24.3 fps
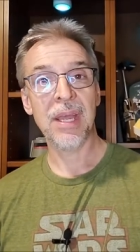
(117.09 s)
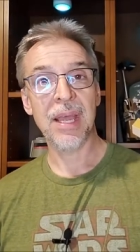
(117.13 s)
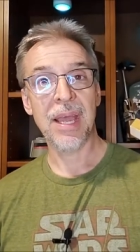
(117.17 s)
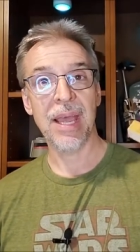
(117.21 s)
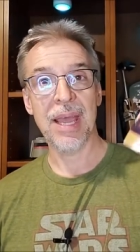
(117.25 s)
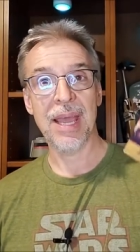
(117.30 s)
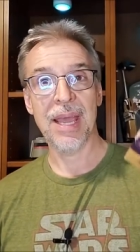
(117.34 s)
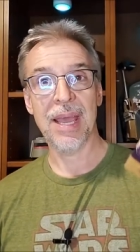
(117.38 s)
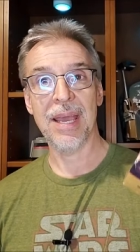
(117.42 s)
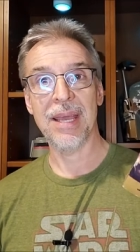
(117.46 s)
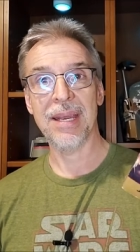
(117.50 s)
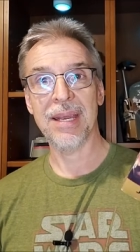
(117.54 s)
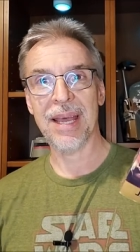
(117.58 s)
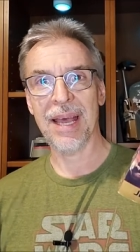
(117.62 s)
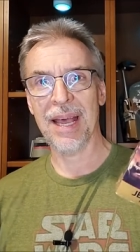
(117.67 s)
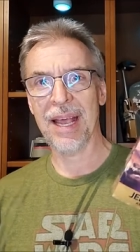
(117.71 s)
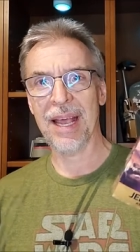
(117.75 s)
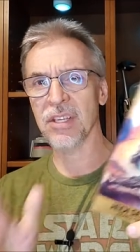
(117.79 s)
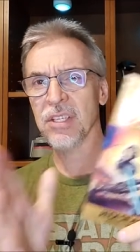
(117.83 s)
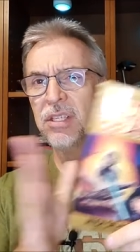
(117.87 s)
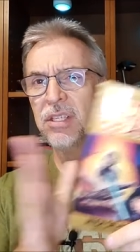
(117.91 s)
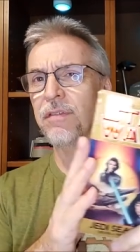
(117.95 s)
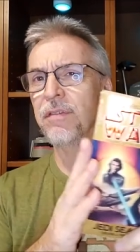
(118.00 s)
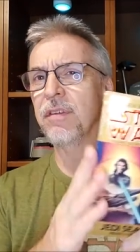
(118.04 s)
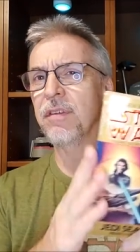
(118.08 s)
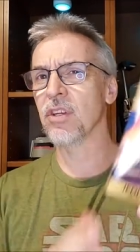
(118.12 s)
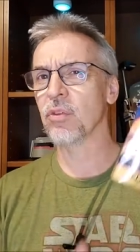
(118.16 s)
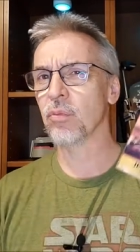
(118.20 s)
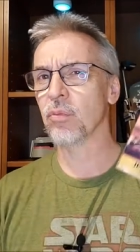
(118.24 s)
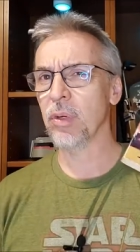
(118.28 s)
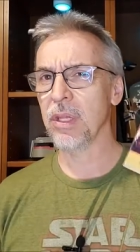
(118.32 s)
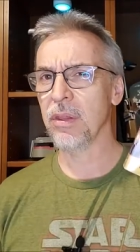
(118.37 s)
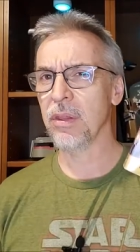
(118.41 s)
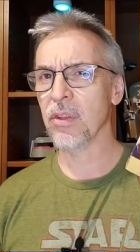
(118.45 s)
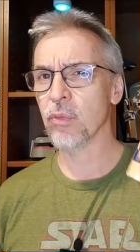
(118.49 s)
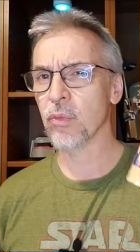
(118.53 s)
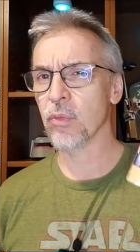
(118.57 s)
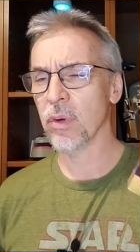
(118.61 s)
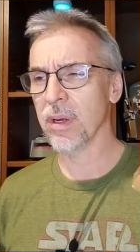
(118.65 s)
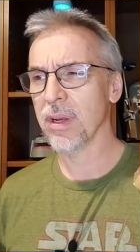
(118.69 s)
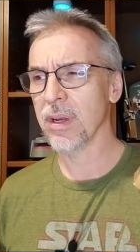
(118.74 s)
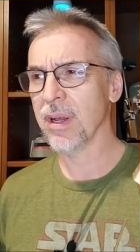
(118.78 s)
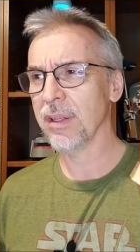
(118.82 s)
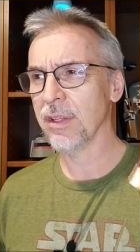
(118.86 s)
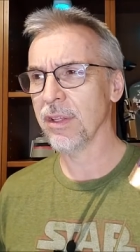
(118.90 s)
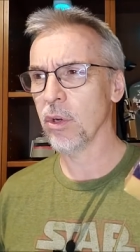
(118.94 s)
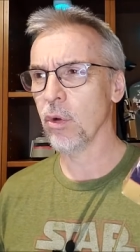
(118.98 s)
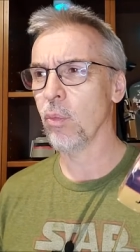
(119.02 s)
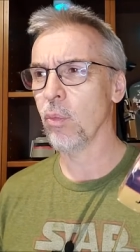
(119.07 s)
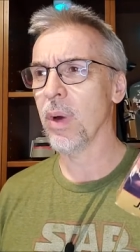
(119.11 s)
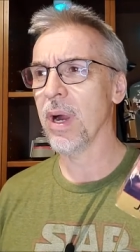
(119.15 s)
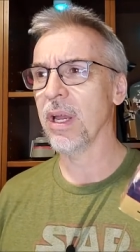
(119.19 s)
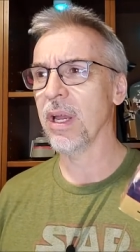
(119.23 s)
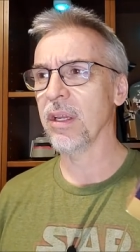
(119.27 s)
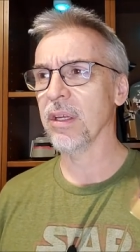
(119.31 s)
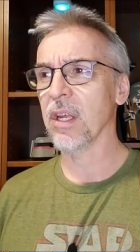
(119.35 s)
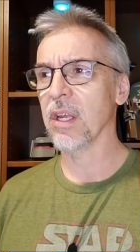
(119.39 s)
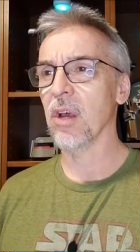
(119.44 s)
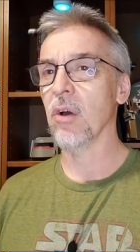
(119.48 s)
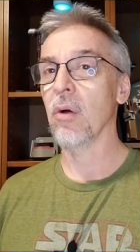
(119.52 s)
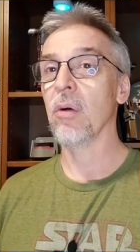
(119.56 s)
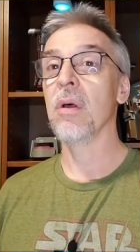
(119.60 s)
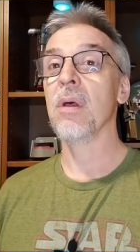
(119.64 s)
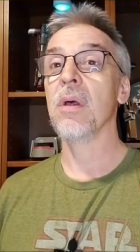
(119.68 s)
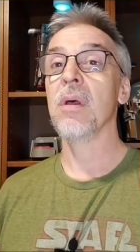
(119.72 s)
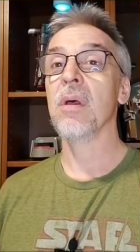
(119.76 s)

And I actually finished reading this one a little while ago.